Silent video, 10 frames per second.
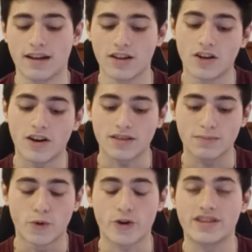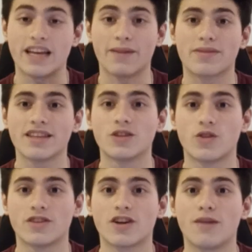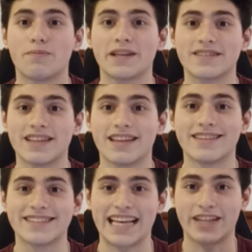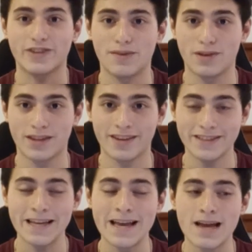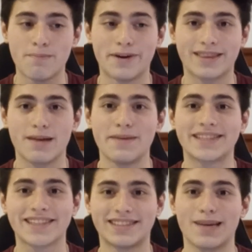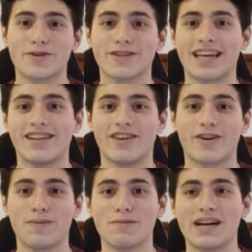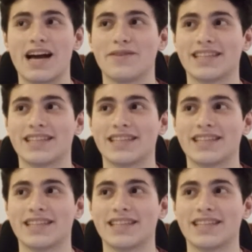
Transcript: a lot more depth into the topics than standard level does. But a misconception that a lot of people have is